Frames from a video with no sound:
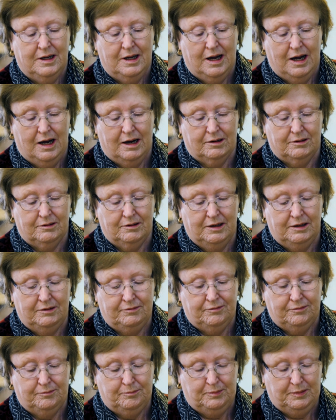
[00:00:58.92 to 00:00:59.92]
or
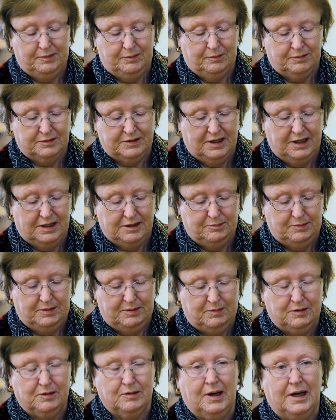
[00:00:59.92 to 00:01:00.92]
if there was a lot of
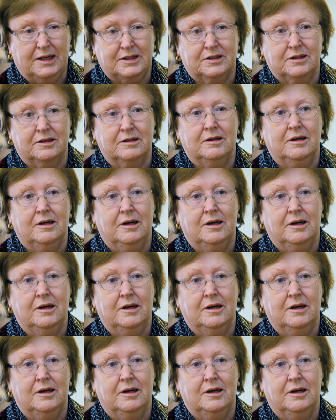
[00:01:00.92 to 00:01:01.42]
people who had to